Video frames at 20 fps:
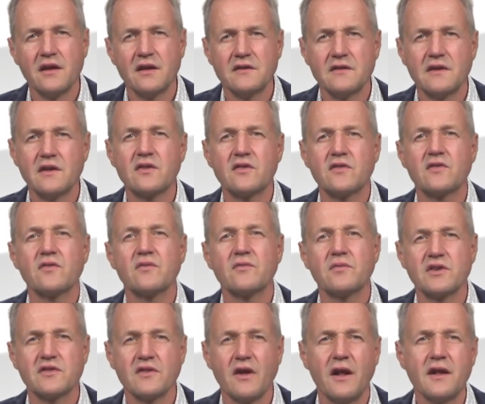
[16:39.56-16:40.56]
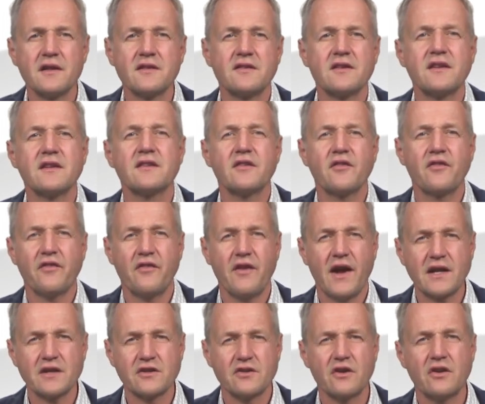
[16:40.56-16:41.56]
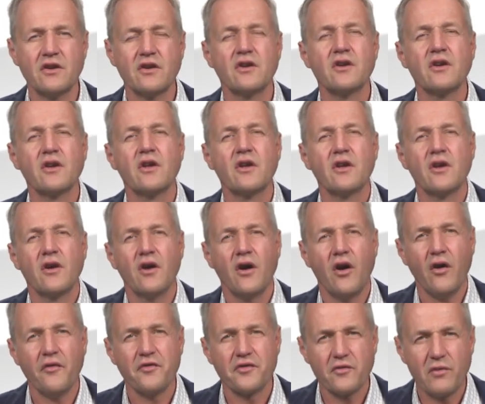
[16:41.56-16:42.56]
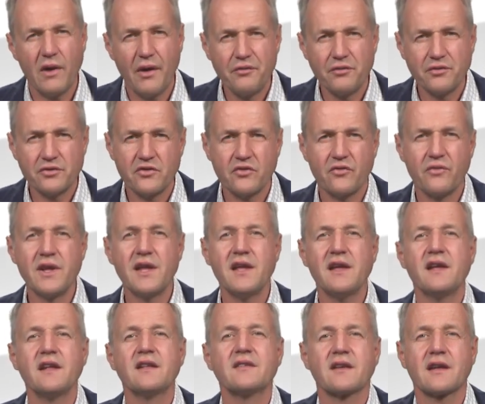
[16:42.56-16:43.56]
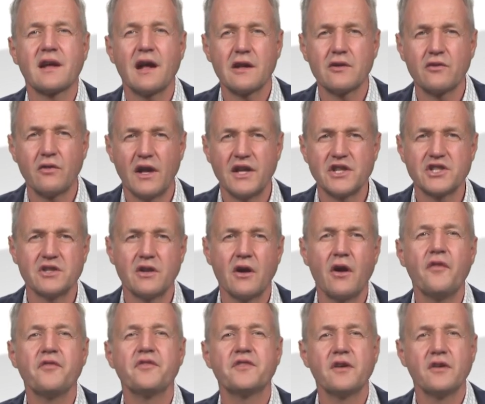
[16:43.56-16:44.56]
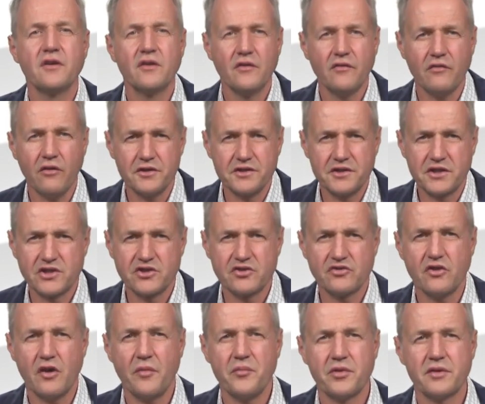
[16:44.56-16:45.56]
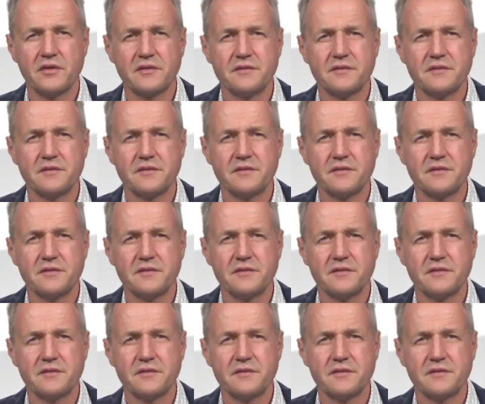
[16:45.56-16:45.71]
This results in the factor of square root 3 in the calculation of the voltage drop.